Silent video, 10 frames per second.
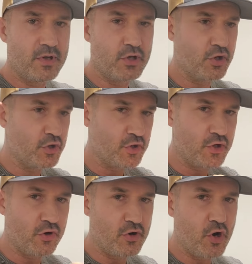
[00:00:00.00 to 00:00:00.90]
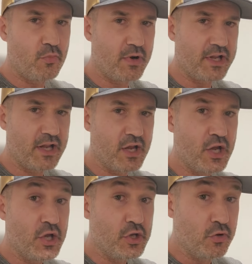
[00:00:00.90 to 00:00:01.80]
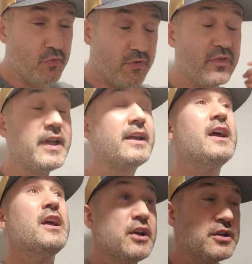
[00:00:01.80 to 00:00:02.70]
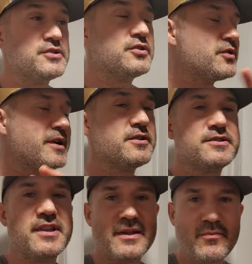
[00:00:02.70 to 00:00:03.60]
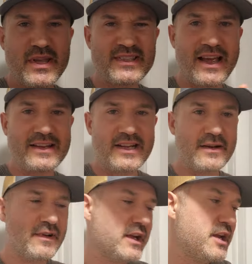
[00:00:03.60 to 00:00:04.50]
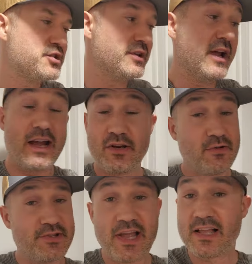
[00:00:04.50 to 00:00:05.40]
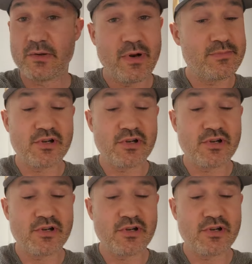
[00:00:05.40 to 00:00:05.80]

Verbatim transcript: you're you're nobody. You think cause so here's that misidentification. I know exactly what I'm